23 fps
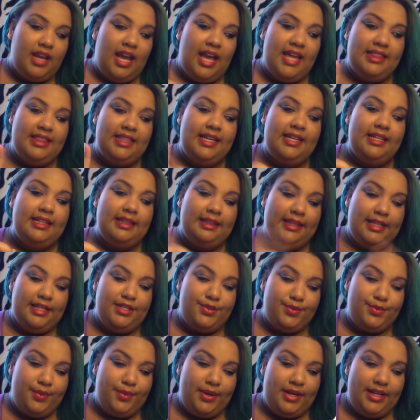think
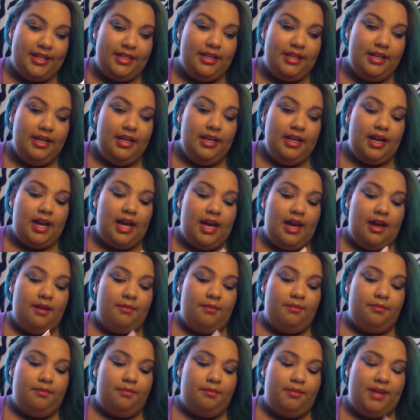this one,
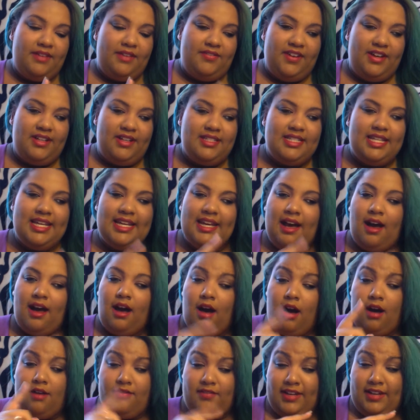um, my fiance got
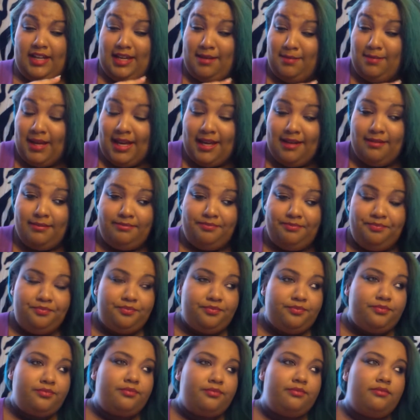off of eBay
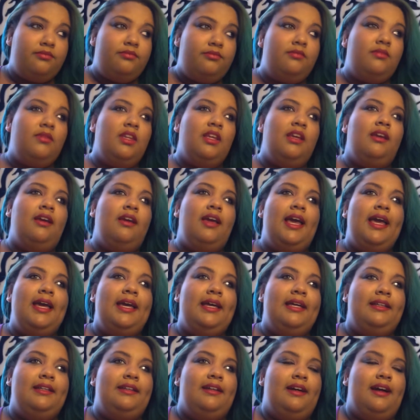
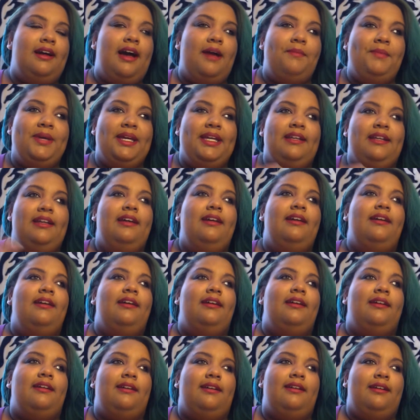and I mean,
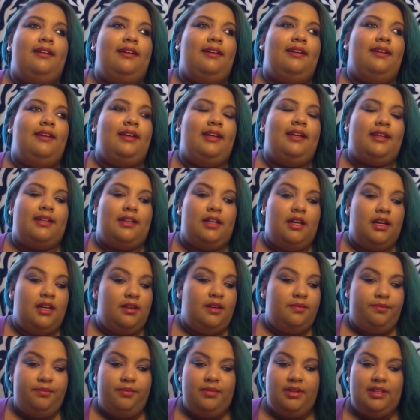it could
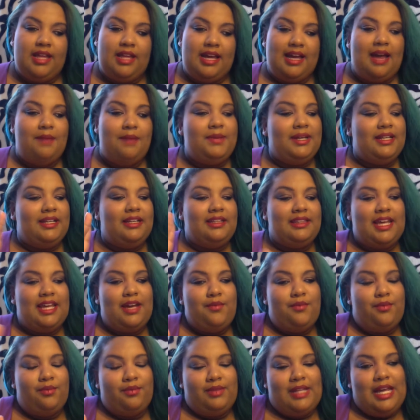have like I mean they
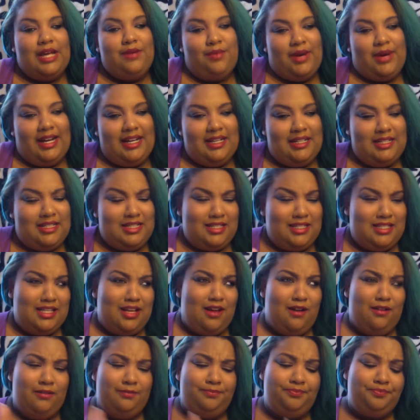they range.
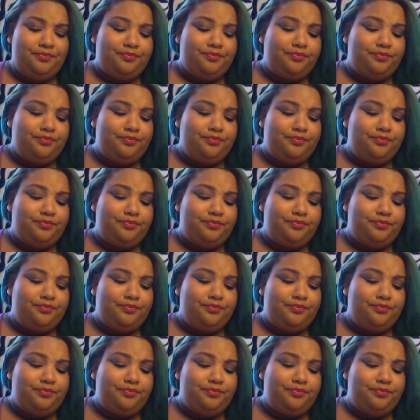So